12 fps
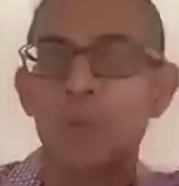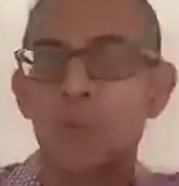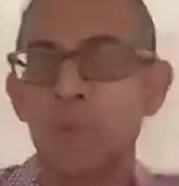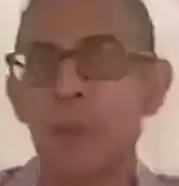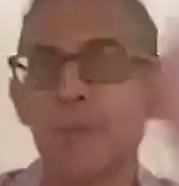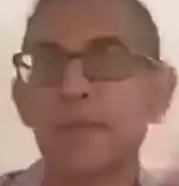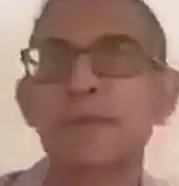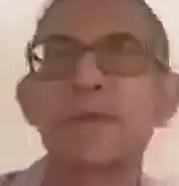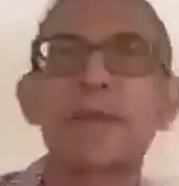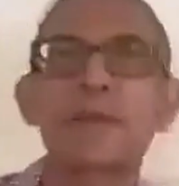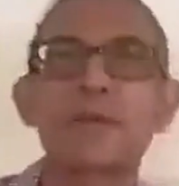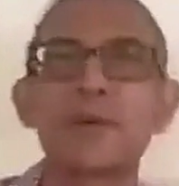my
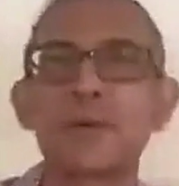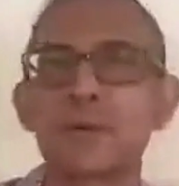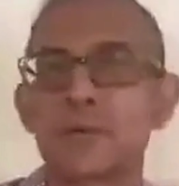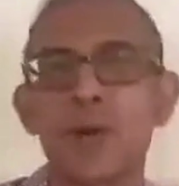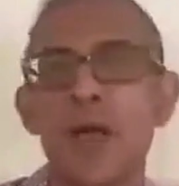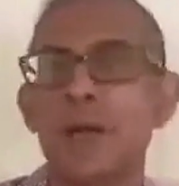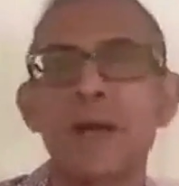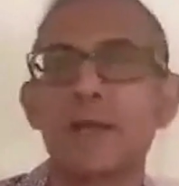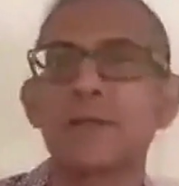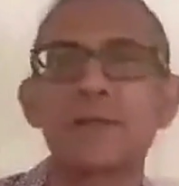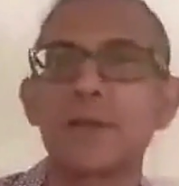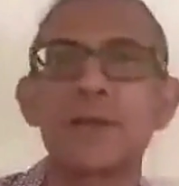career goals. So
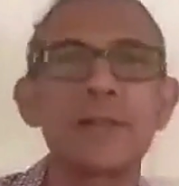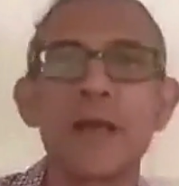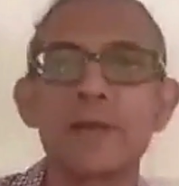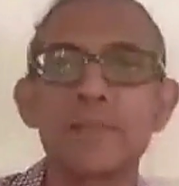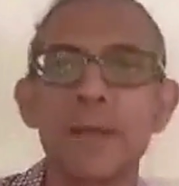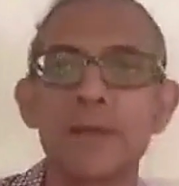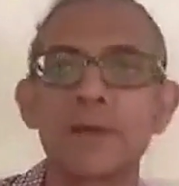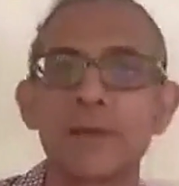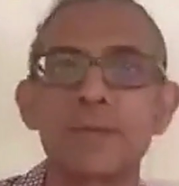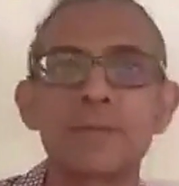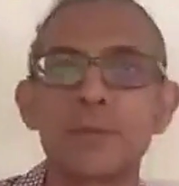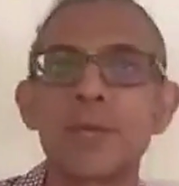I thought, my God,
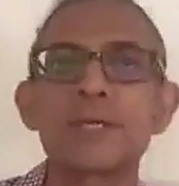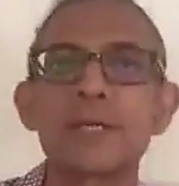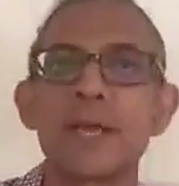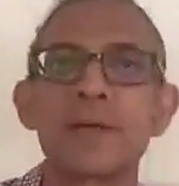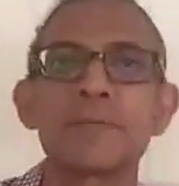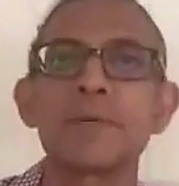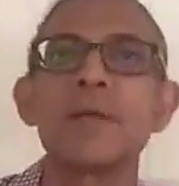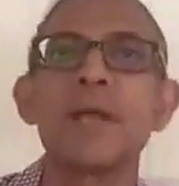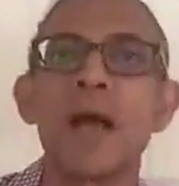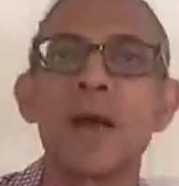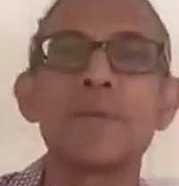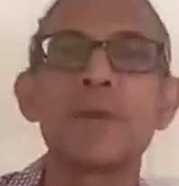I'm 20 and
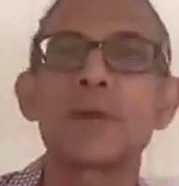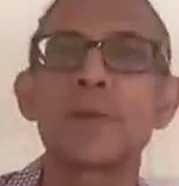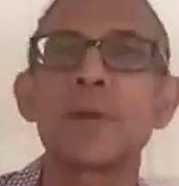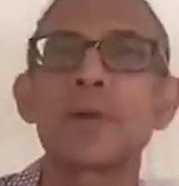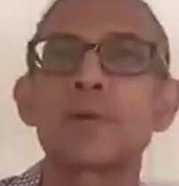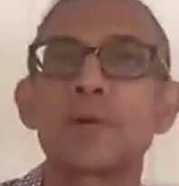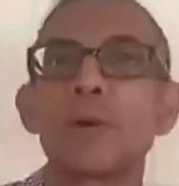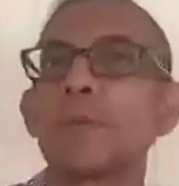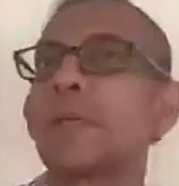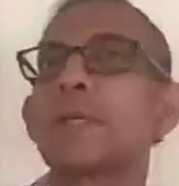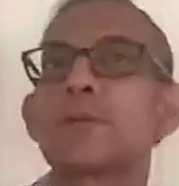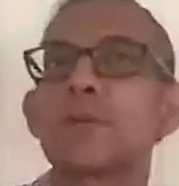I'm not about to
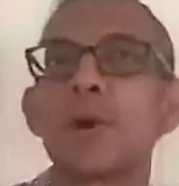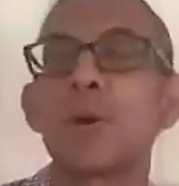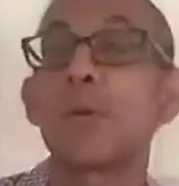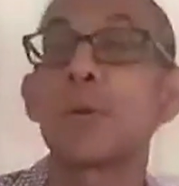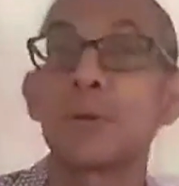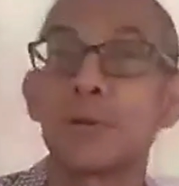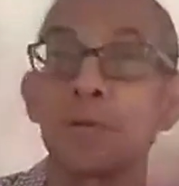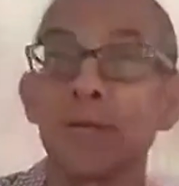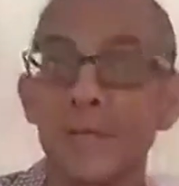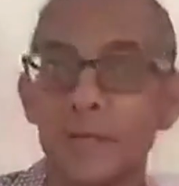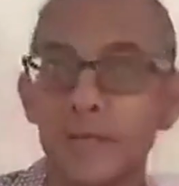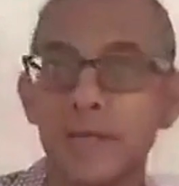commit to a whole
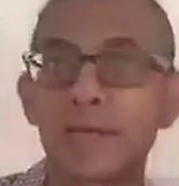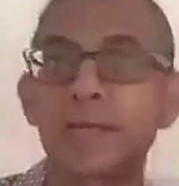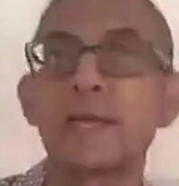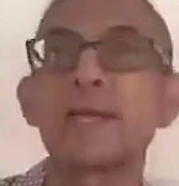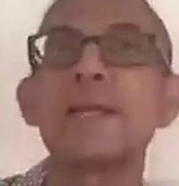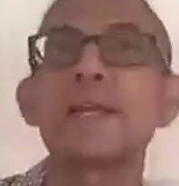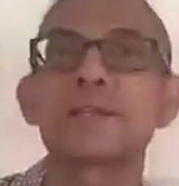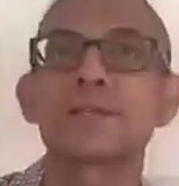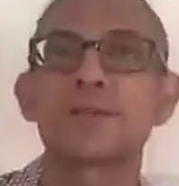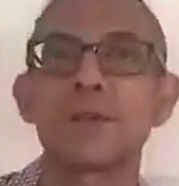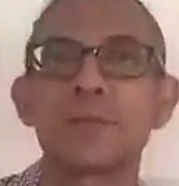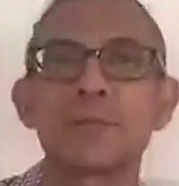career
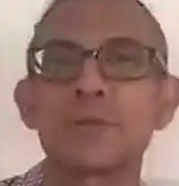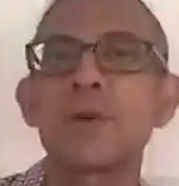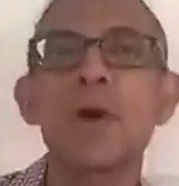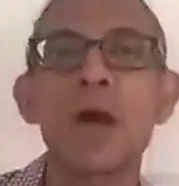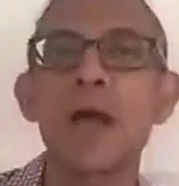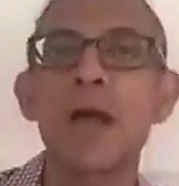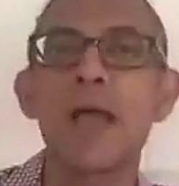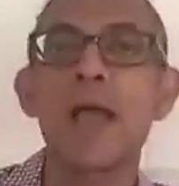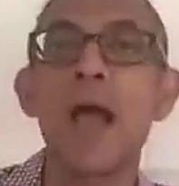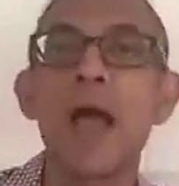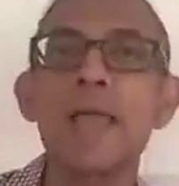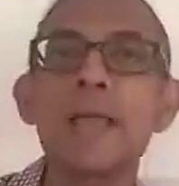stream. So
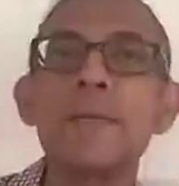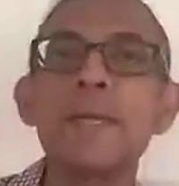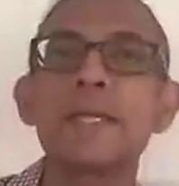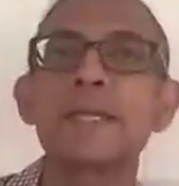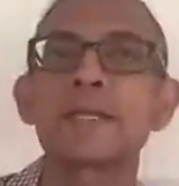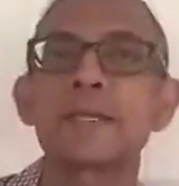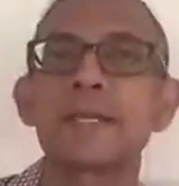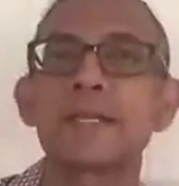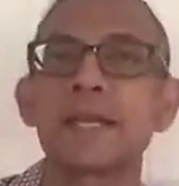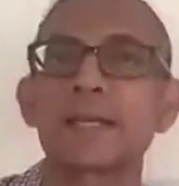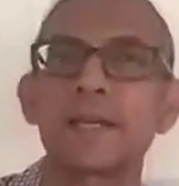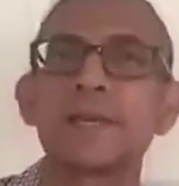I immediately,
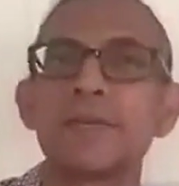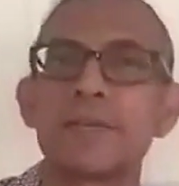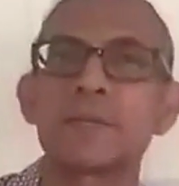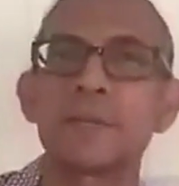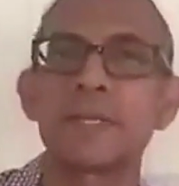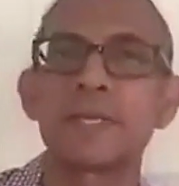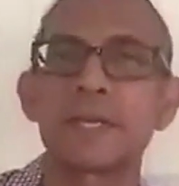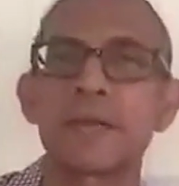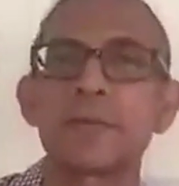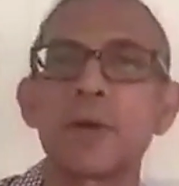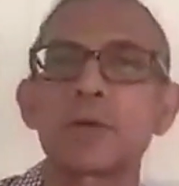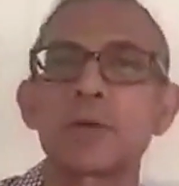that convinced me that
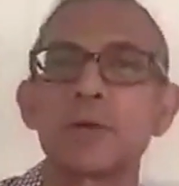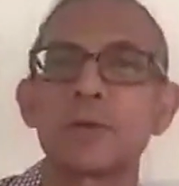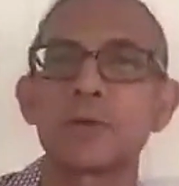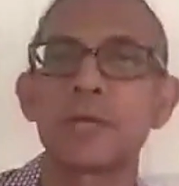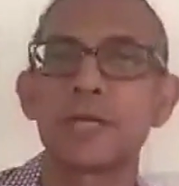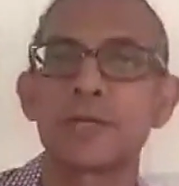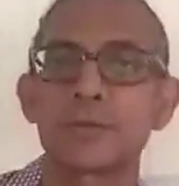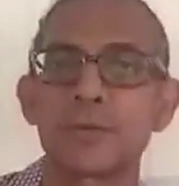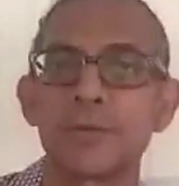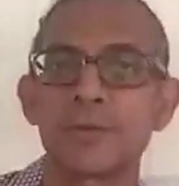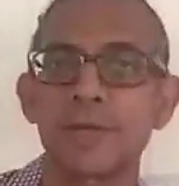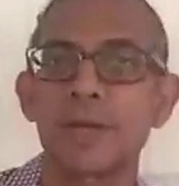I'm not going to Delhi
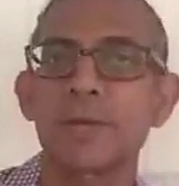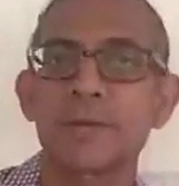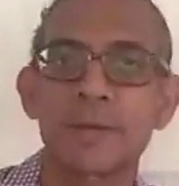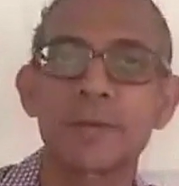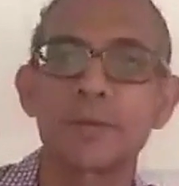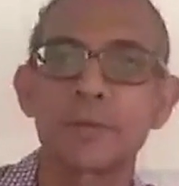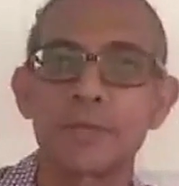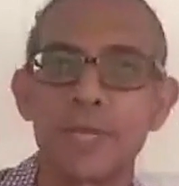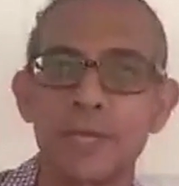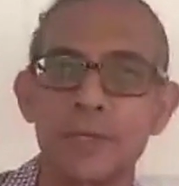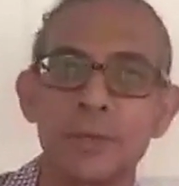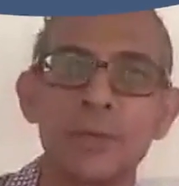School of Economics, I'm going to JNU.